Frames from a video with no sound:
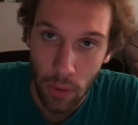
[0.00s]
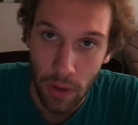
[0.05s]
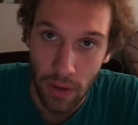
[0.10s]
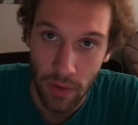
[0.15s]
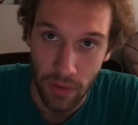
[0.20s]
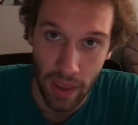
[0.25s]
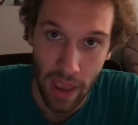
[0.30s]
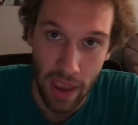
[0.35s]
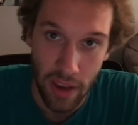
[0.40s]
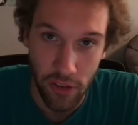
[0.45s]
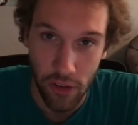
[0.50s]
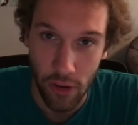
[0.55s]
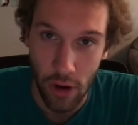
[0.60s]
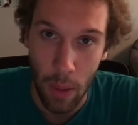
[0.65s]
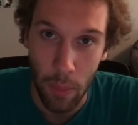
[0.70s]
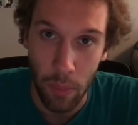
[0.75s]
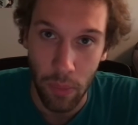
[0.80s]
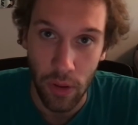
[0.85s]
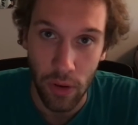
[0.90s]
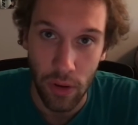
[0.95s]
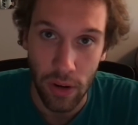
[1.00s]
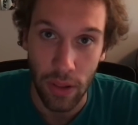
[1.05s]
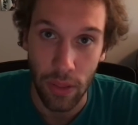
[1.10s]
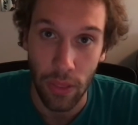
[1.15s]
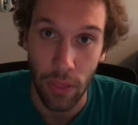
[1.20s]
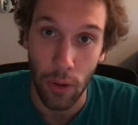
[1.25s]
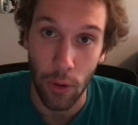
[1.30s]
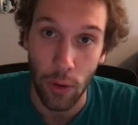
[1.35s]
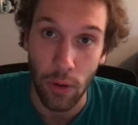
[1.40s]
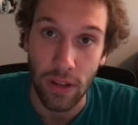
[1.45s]
because last year Adam Thielen had
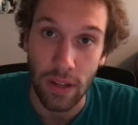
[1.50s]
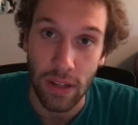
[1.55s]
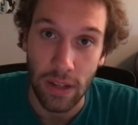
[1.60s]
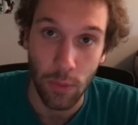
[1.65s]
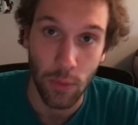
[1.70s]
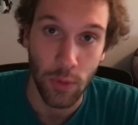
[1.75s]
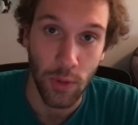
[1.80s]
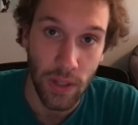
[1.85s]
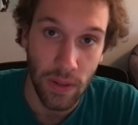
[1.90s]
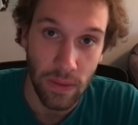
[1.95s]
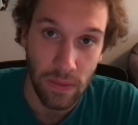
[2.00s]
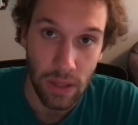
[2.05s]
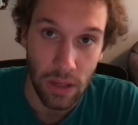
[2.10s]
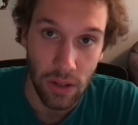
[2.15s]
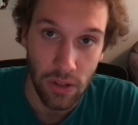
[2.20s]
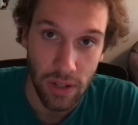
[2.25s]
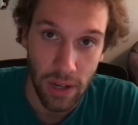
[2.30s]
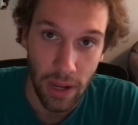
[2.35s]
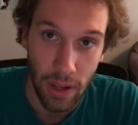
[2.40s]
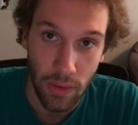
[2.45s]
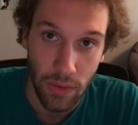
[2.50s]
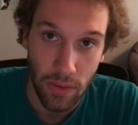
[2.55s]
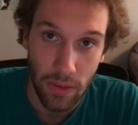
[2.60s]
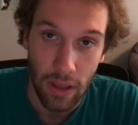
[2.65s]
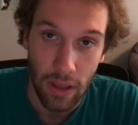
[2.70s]
13 receiving touchdowns,